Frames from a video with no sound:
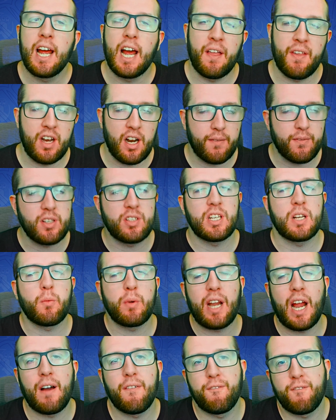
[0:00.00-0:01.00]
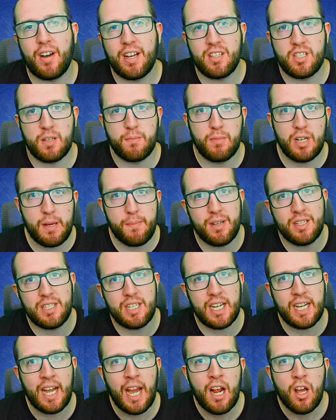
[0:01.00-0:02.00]
And then obviously we have Phantom
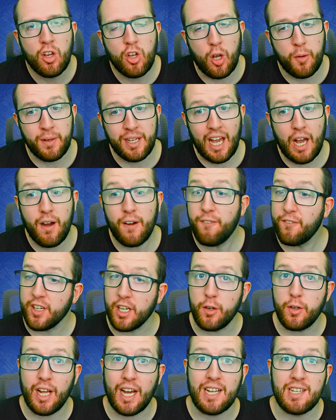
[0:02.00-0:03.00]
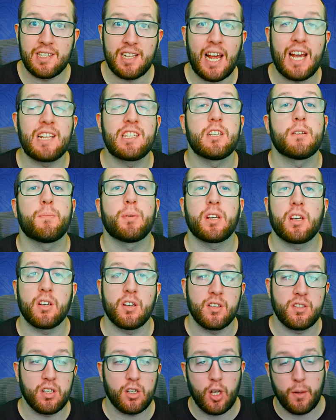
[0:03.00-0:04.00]
Liberty coming out a few days later,
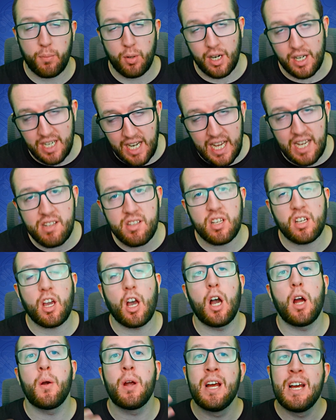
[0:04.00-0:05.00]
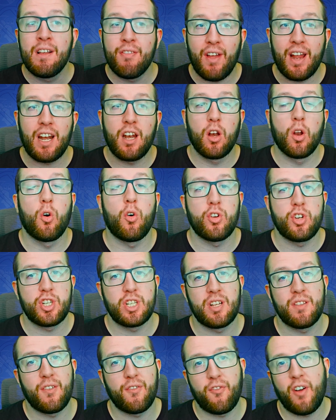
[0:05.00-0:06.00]
because a couple of days ago they launched
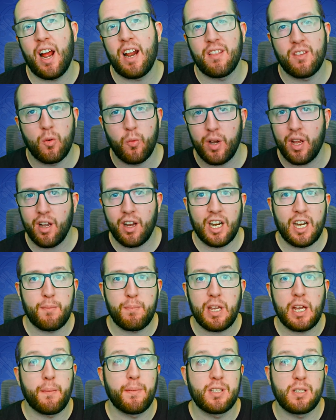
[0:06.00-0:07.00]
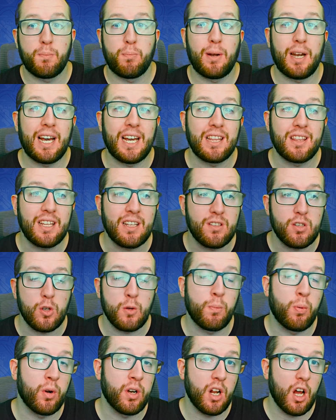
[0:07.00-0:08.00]
to the fact that we are going to be able to play the
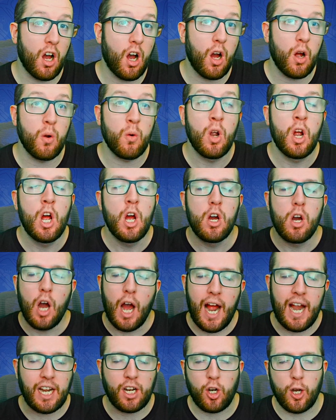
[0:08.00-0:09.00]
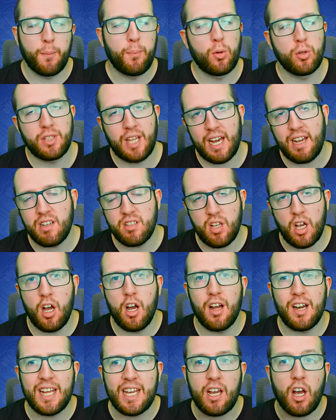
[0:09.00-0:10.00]
2.0 a couple days
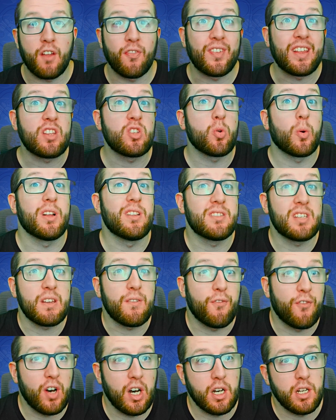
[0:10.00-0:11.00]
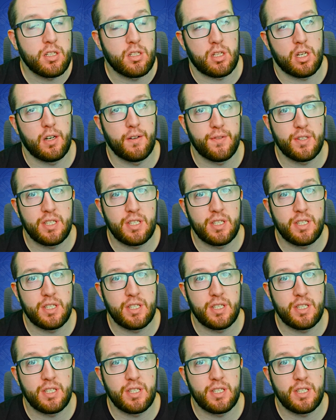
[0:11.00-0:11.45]
early on the 21st of